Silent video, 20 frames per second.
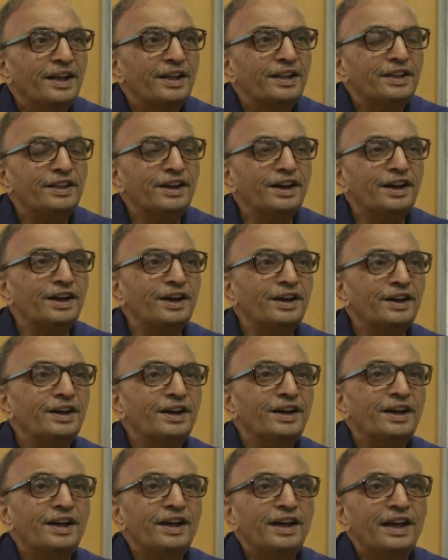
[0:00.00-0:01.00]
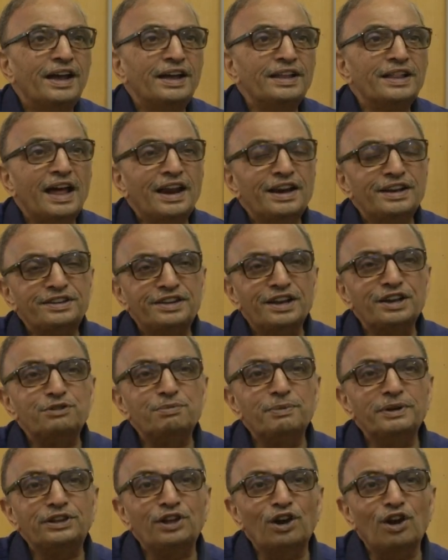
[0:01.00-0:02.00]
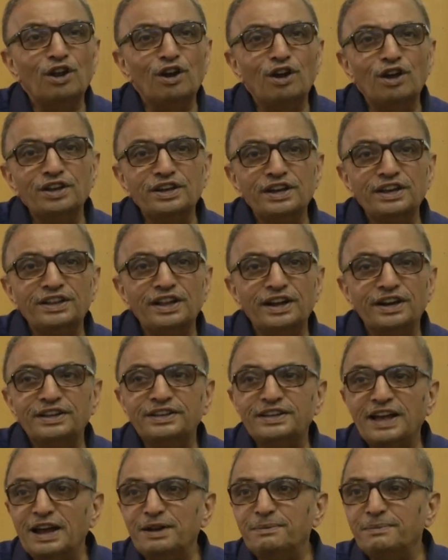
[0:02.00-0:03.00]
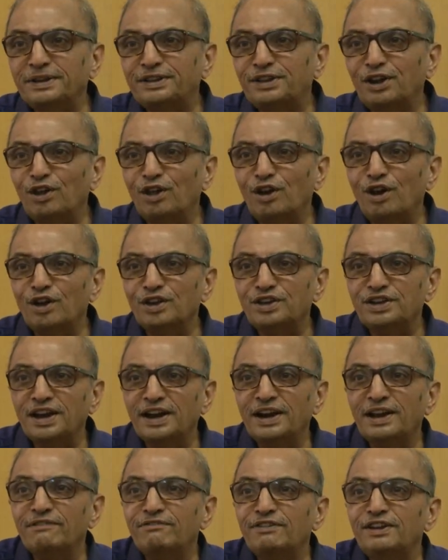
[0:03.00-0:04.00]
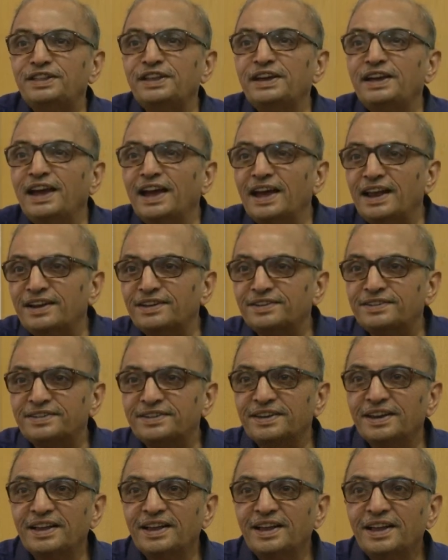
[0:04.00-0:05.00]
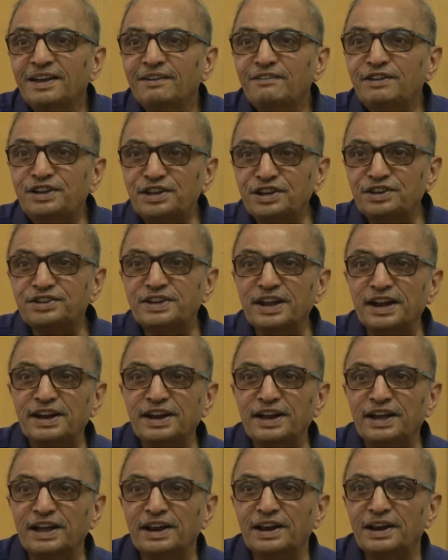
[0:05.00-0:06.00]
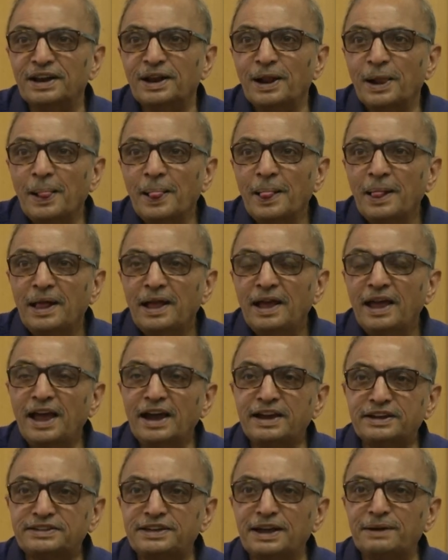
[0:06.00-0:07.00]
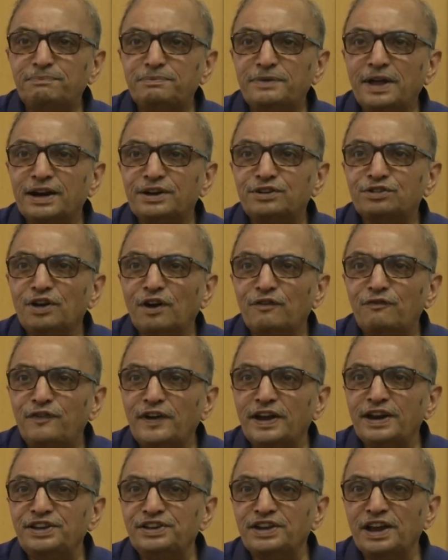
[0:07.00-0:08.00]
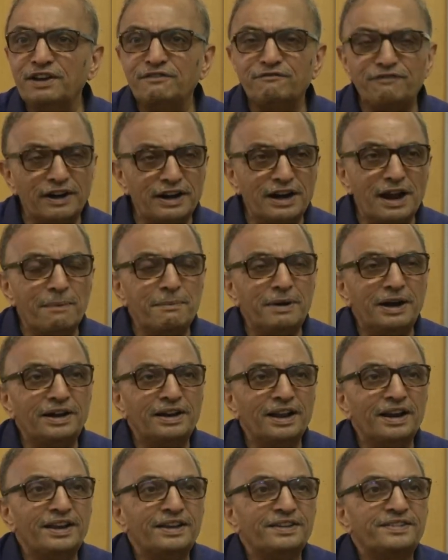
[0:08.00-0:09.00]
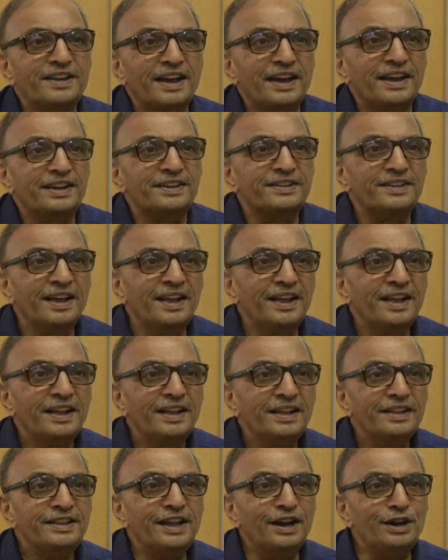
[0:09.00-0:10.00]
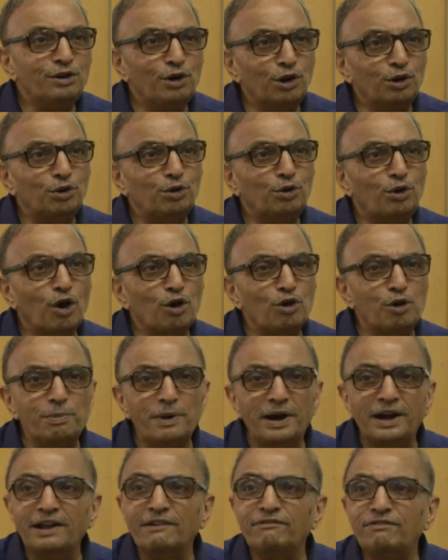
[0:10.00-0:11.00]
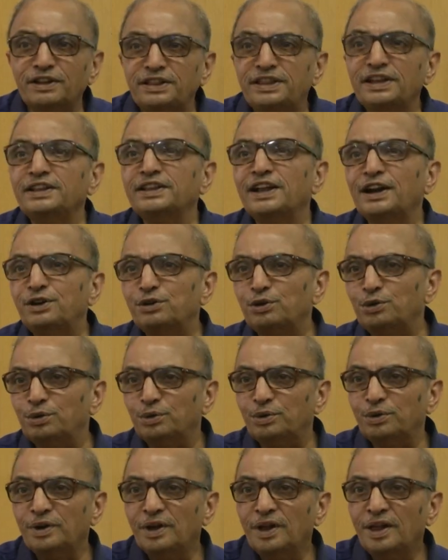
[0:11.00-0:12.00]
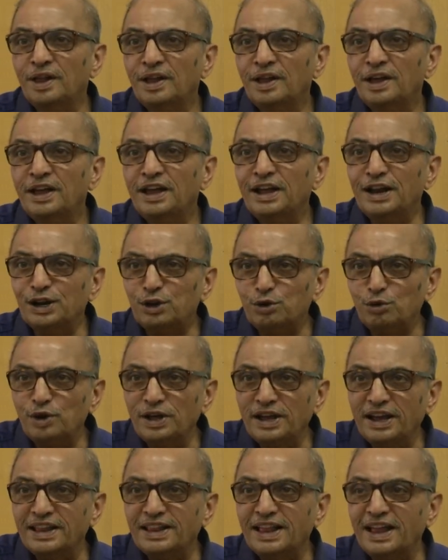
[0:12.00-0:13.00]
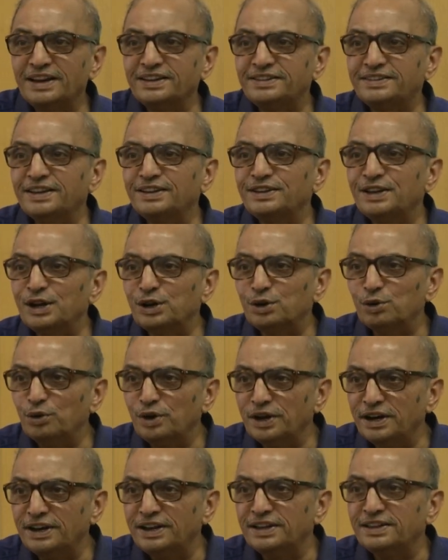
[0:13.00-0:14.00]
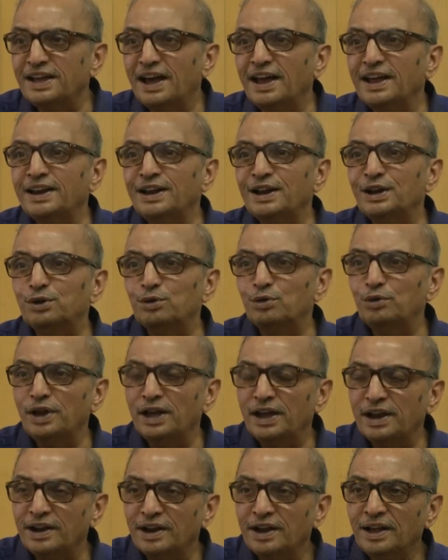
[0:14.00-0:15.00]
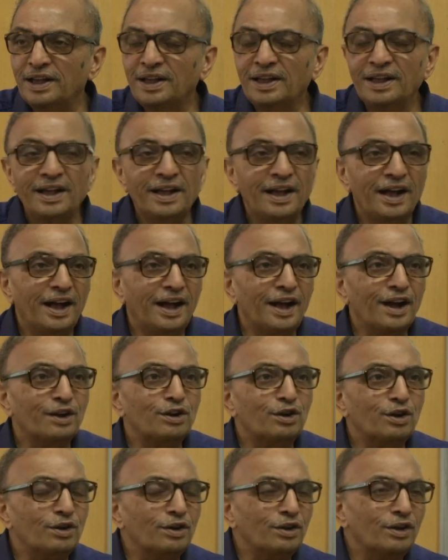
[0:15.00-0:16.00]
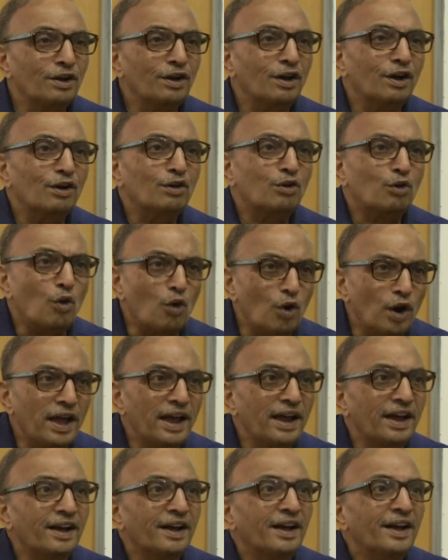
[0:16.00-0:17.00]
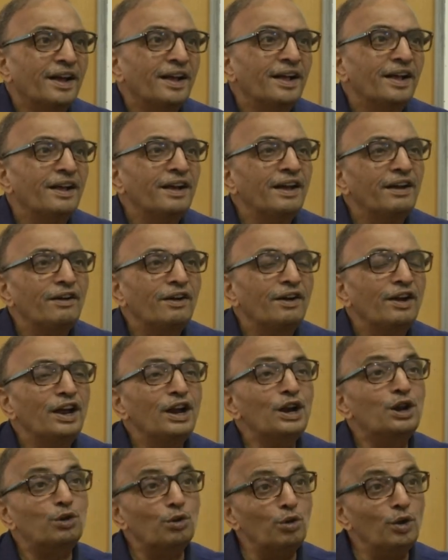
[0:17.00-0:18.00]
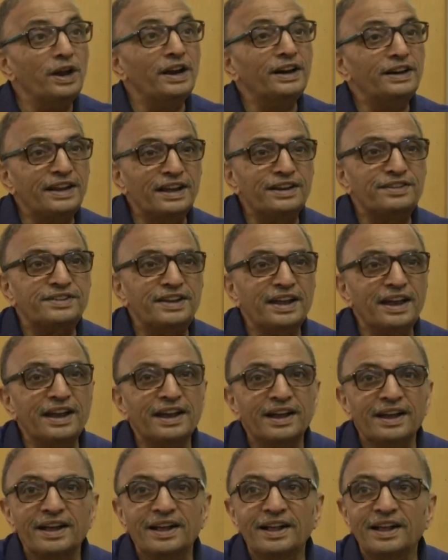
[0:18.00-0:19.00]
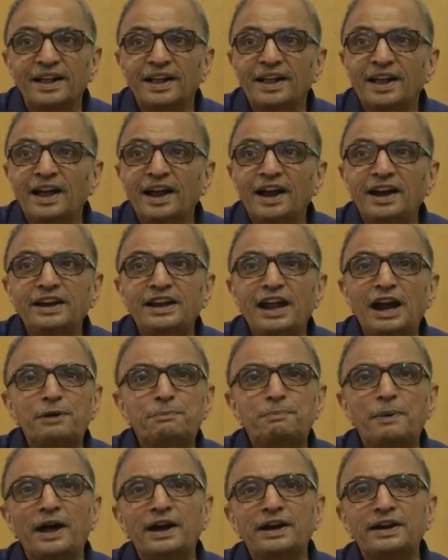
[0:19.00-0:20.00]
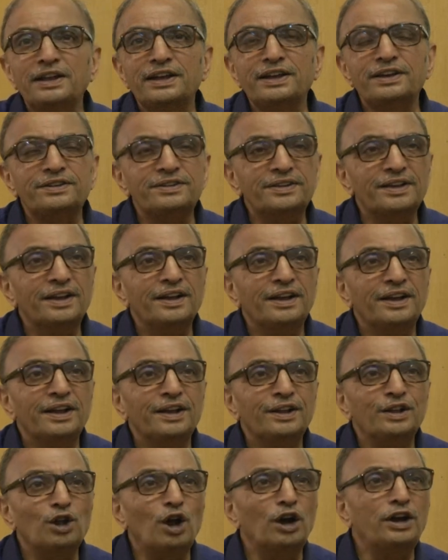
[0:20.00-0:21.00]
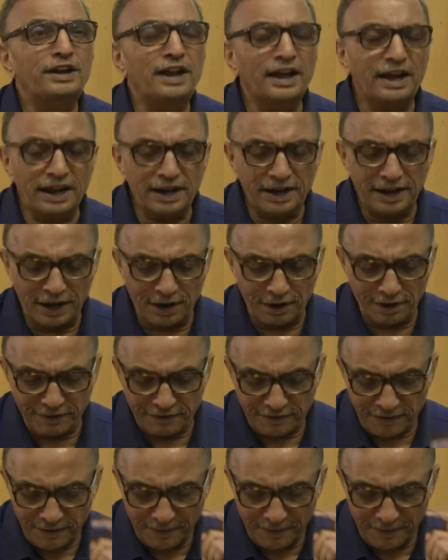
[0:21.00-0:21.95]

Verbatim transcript: the analysis methodology, the design methodology, and everything else which is technical, except that software engineering fundamentally says that you have to document everything that you do, including analysis, including design, including uh, uh coding, including testing, and that part is not taken care of.